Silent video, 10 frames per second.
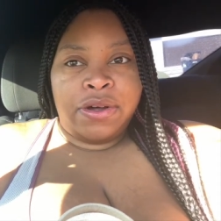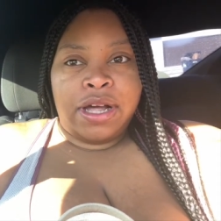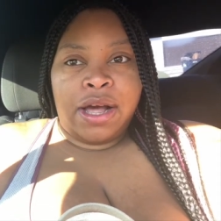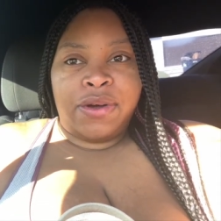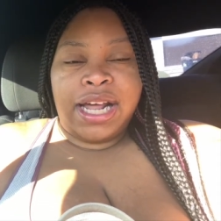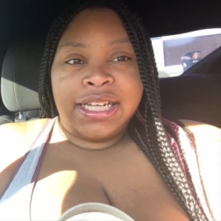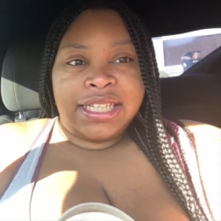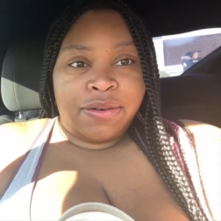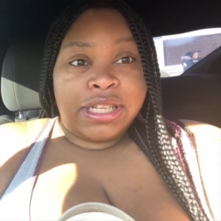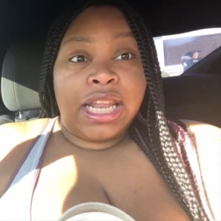when I said
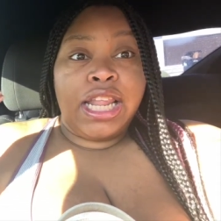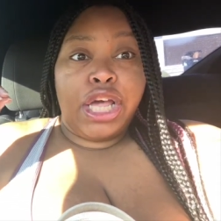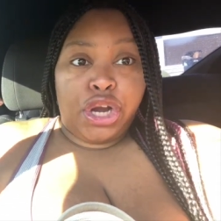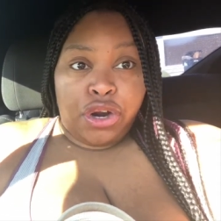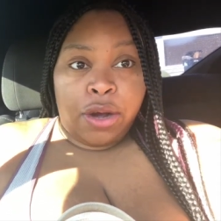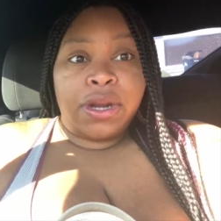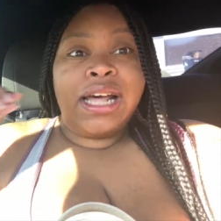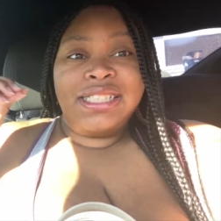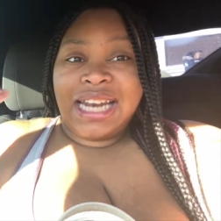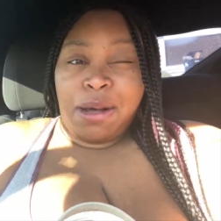I
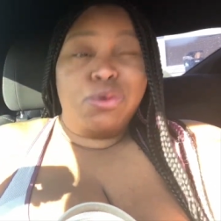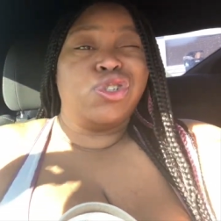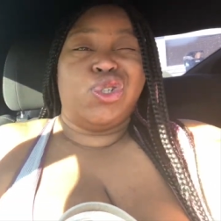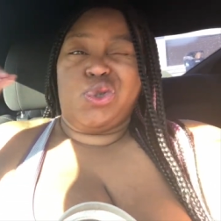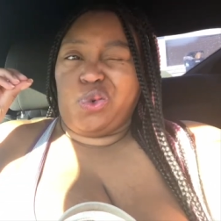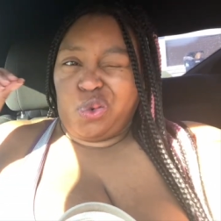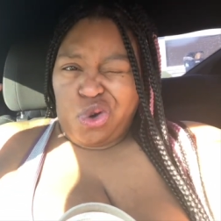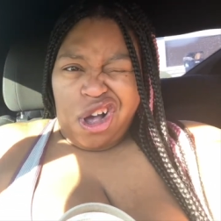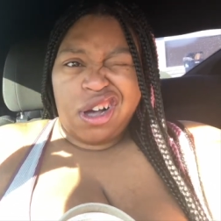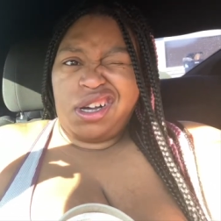was drunk,